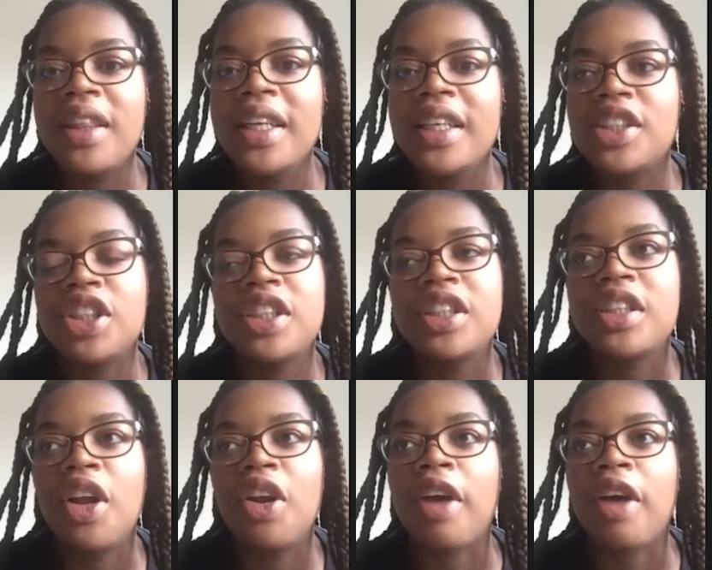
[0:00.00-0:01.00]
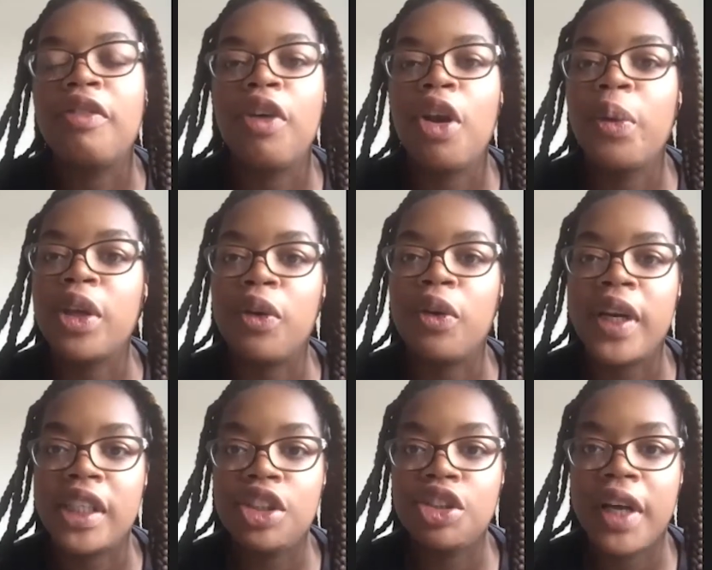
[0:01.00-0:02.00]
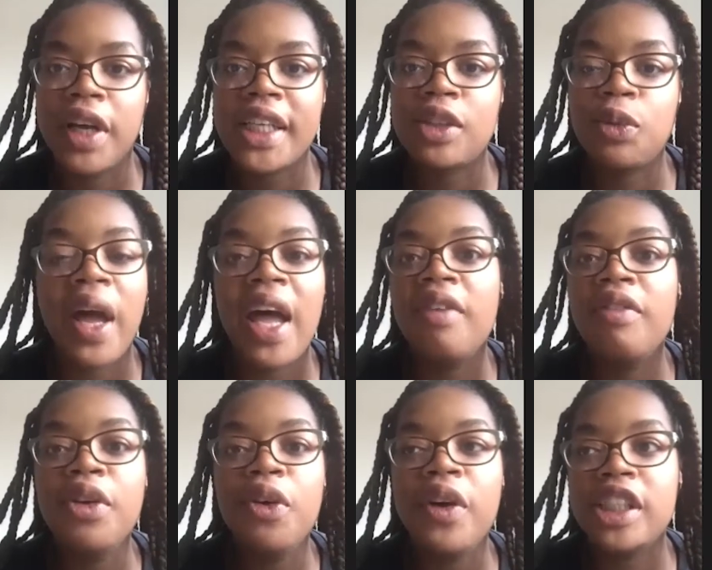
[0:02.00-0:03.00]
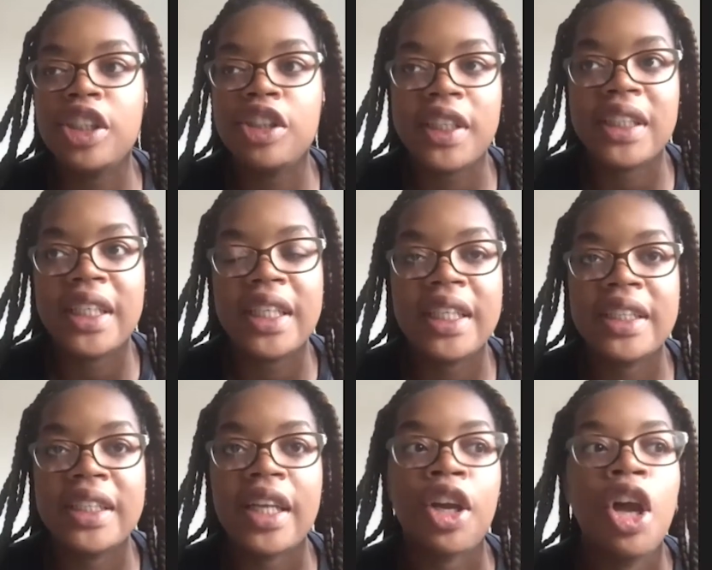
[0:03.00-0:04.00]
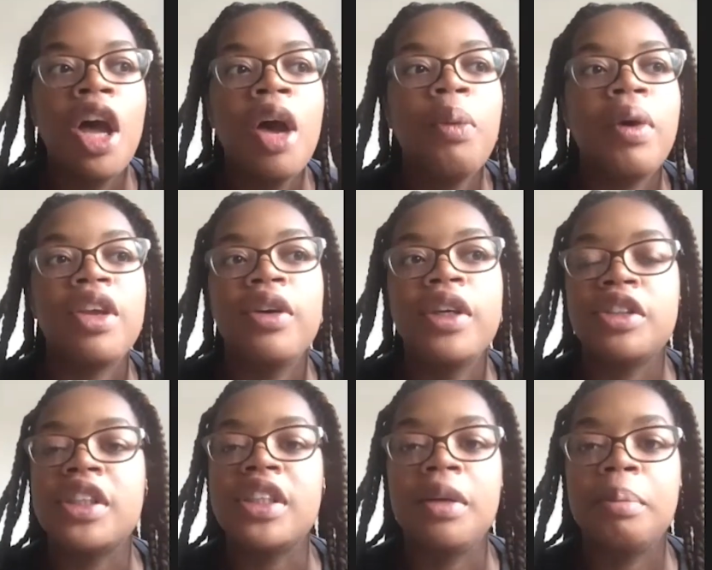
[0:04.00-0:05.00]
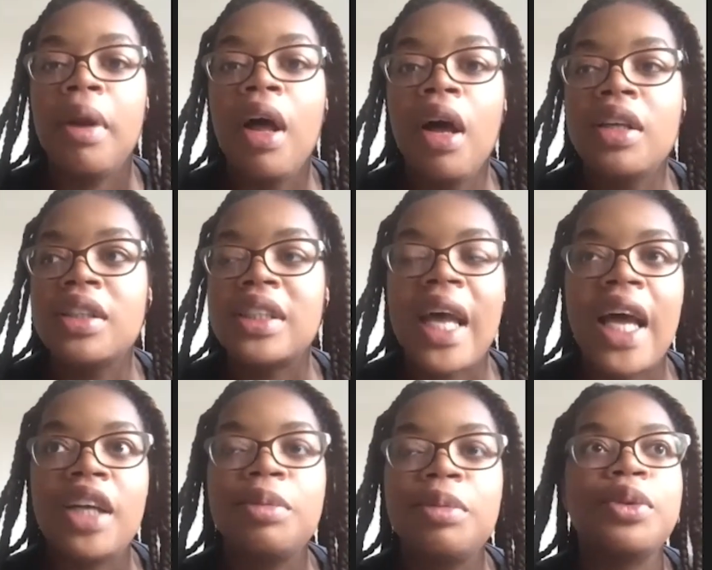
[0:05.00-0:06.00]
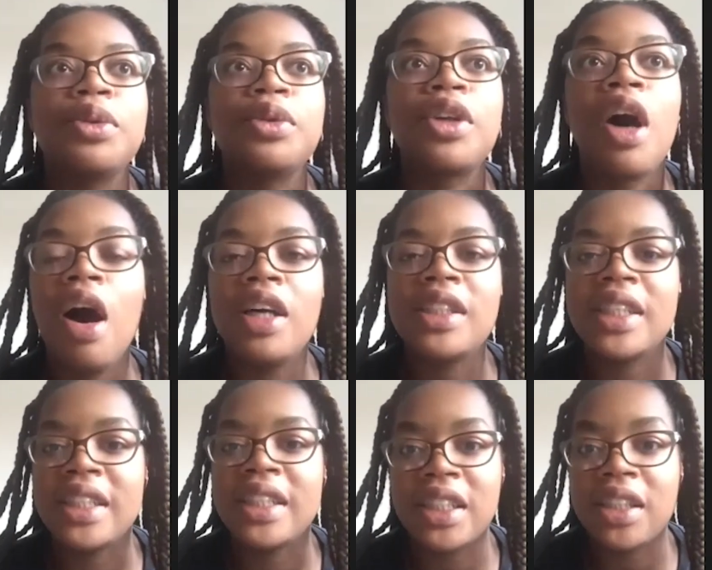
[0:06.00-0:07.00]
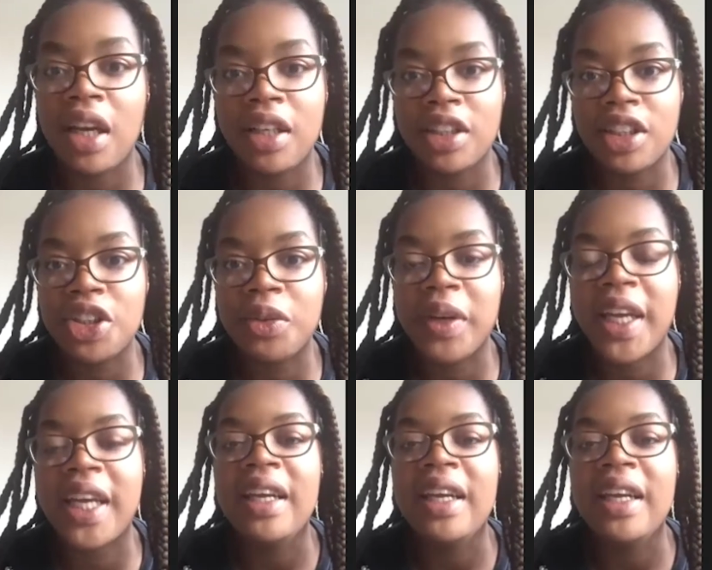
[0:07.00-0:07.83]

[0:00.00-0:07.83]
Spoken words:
think just like following your interest, whatever your interest is, like whether you're interested in plants, animals, cars, there's a science to it.